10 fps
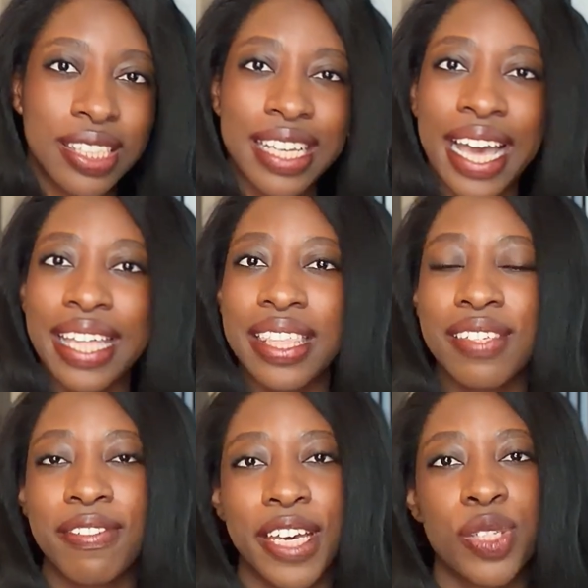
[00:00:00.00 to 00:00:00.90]
I had this
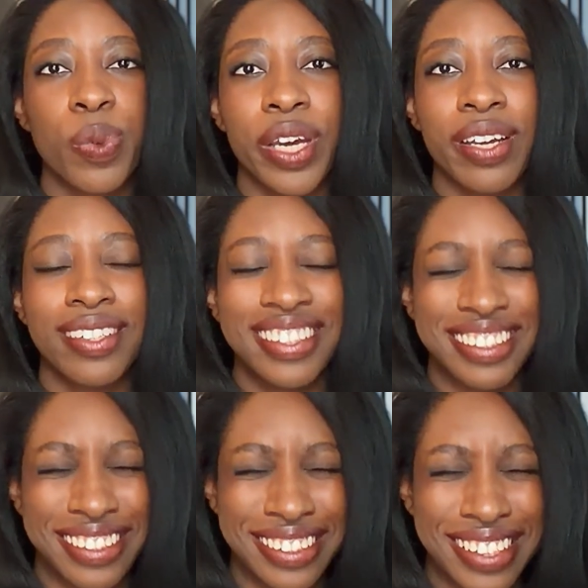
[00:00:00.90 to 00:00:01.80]
phase where
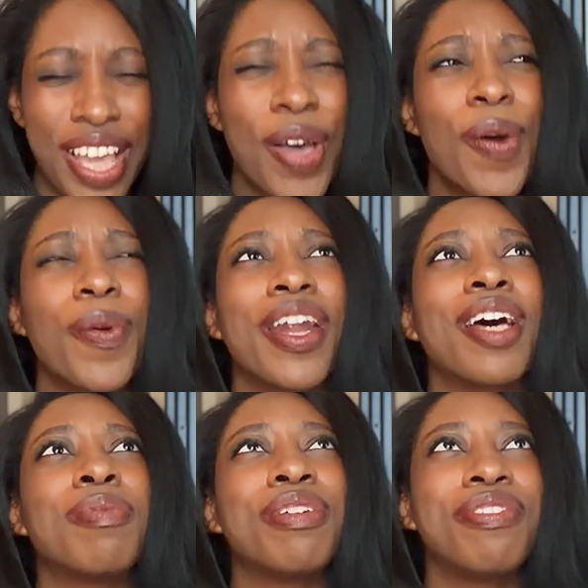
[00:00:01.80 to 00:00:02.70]
when
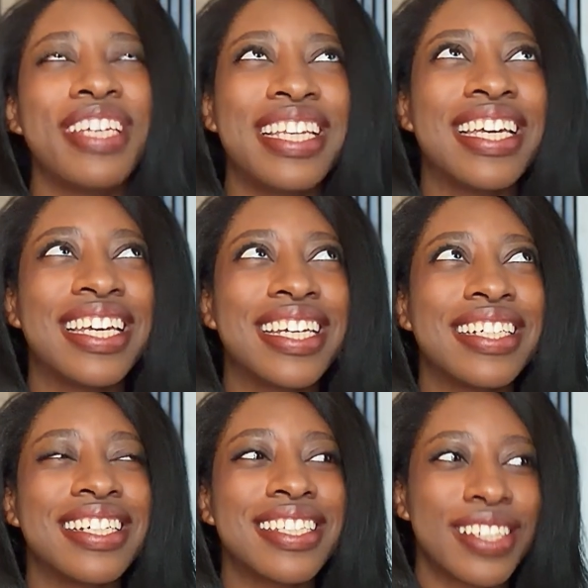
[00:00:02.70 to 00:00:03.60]
I'd be feeling
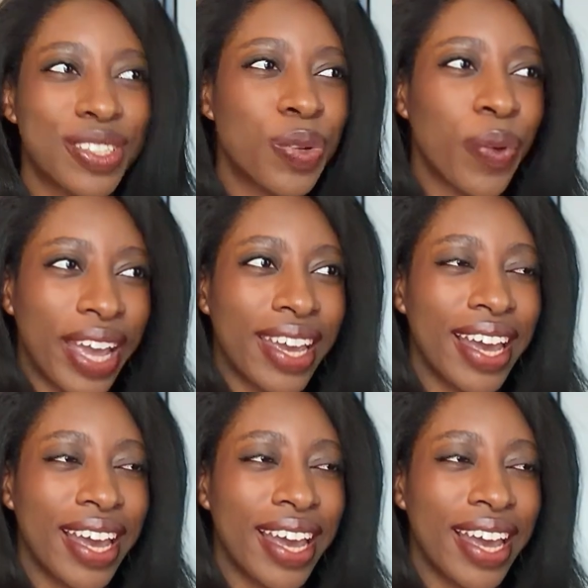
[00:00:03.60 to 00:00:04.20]
a certain way,